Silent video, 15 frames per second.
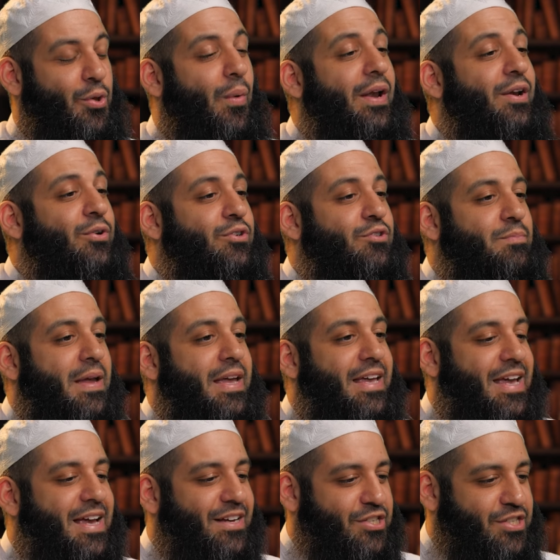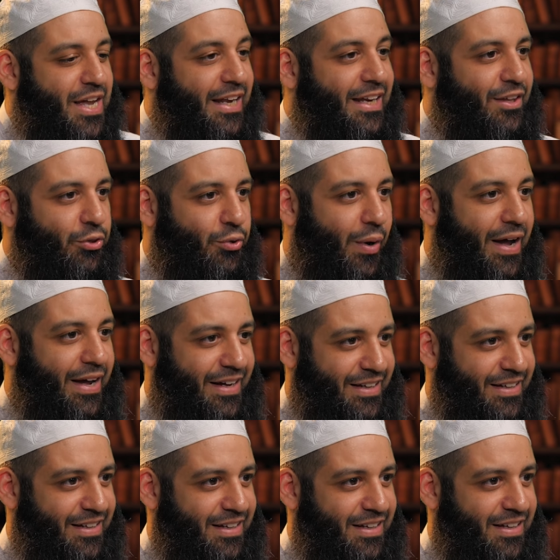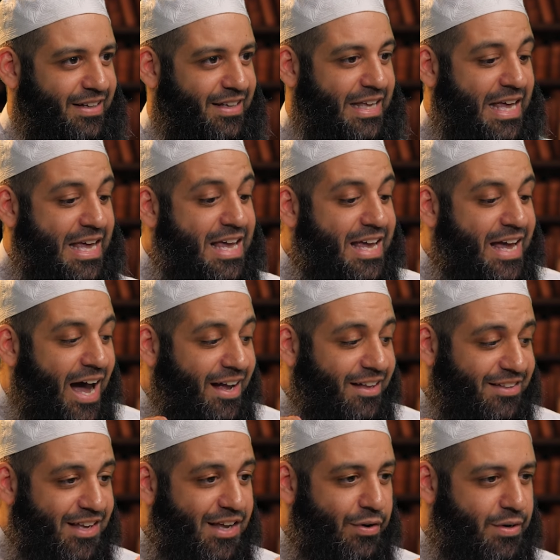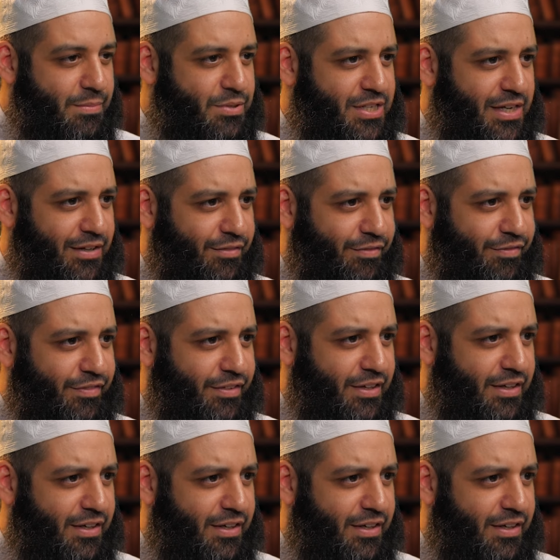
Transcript: the one who's making a silent dua, he can't hear himself,